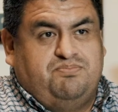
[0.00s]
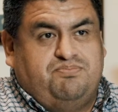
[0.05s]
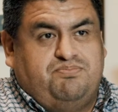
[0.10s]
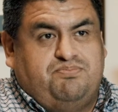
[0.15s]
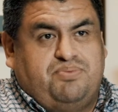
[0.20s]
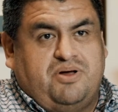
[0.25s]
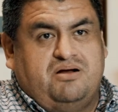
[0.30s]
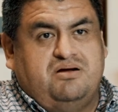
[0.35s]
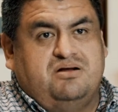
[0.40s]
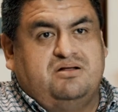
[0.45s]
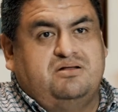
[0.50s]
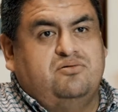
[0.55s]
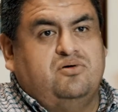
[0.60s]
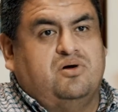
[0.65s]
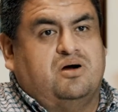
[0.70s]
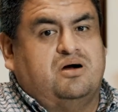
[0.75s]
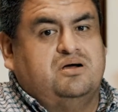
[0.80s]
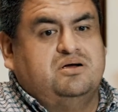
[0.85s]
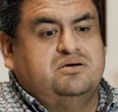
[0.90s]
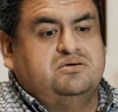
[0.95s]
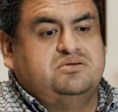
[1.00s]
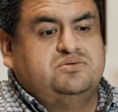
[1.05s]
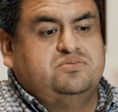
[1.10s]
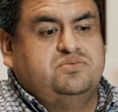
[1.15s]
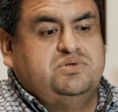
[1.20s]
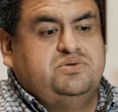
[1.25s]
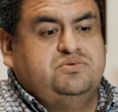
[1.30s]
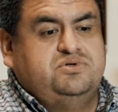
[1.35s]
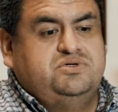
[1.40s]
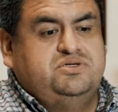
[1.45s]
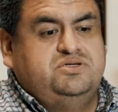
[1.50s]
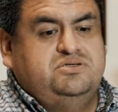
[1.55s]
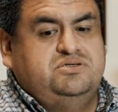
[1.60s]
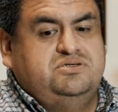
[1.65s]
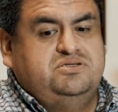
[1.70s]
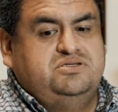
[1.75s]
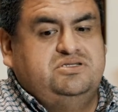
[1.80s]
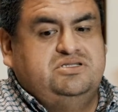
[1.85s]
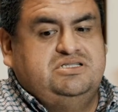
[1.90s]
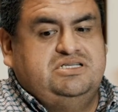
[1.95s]
Prior to Argos, we would
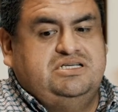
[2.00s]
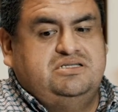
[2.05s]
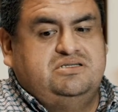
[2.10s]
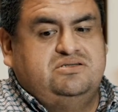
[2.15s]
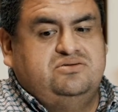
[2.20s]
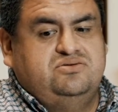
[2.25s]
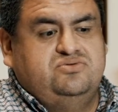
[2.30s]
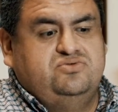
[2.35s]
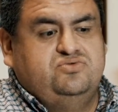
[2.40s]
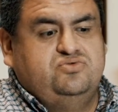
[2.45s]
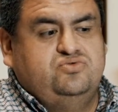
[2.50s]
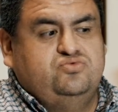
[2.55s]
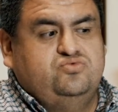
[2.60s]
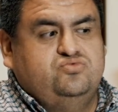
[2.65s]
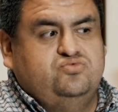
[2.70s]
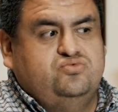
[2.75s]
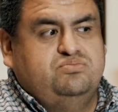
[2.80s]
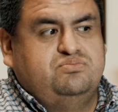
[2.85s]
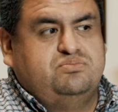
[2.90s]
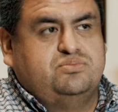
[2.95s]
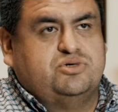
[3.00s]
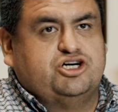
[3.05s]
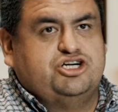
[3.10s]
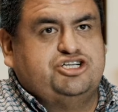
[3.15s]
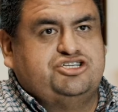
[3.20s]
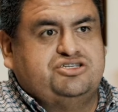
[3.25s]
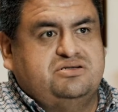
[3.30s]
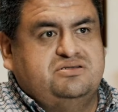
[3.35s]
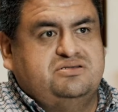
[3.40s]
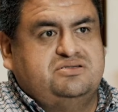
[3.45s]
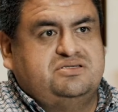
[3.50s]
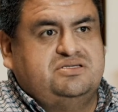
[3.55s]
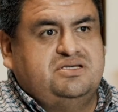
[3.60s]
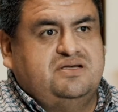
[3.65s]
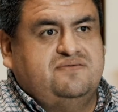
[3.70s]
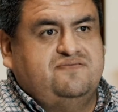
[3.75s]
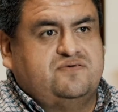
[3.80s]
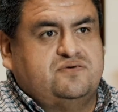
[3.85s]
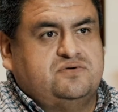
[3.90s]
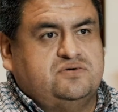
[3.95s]
need to merge
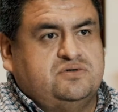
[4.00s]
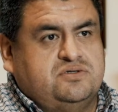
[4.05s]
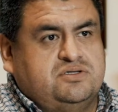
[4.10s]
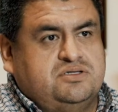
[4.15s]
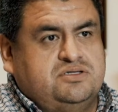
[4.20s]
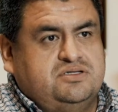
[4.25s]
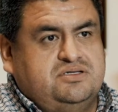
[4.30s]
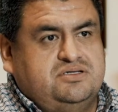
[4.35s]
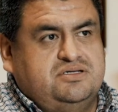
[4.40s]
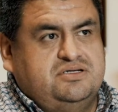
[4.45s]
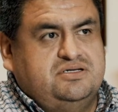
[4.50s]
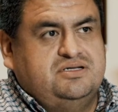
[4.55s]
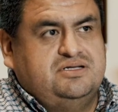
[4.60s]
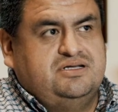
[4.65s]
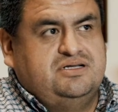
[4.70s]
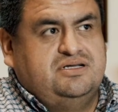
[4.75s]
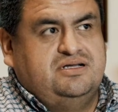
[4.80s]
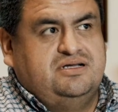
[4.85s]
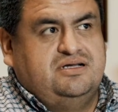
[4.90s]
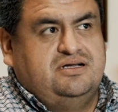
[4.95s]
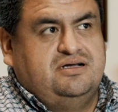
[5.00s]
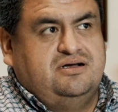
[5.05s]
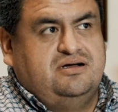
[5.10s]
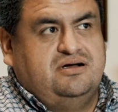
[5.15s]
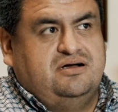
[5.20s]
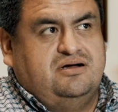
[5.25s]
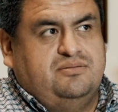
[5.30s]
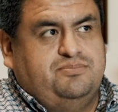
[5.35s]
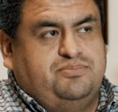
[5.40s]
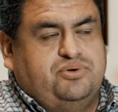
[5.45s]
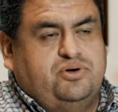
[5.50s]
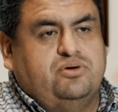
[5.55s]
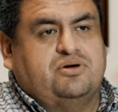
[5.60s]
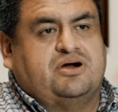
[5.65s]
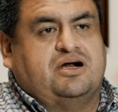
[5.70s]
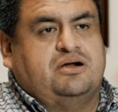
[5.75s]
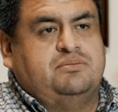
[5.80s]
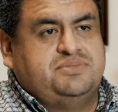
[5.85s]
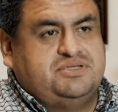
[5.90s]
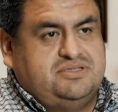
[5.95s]
several
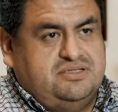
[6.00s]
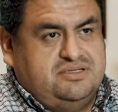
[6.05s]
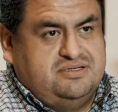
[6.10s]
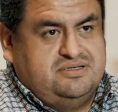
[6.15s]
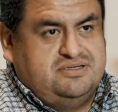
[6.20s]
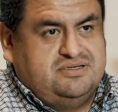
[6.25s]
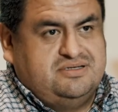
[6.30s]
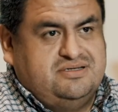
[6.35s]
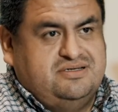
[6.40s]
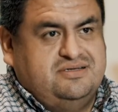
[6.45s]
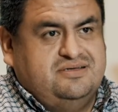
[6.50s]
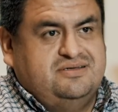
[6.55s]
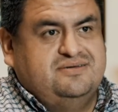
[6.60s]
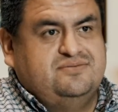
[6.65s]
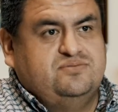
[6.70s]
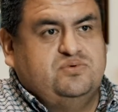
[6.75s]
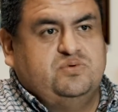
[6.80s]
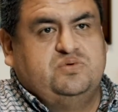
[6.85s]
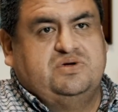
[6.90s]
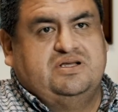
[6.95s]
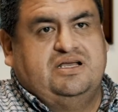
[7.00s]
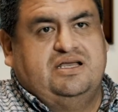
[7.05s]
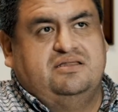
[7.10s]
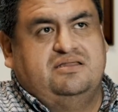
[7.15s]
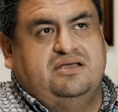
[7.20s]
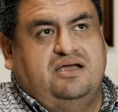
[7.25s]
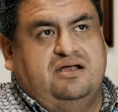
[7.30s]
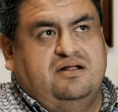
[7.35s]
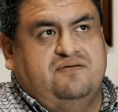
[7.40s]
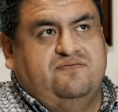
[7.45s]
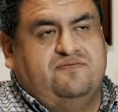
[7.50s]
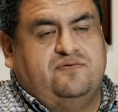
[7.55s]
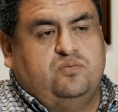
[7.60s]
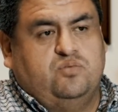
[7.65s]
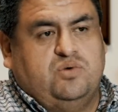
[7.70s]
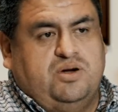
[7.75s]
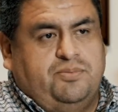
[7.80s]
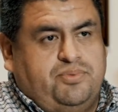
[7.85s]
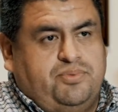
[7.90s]
programs. We would get data from one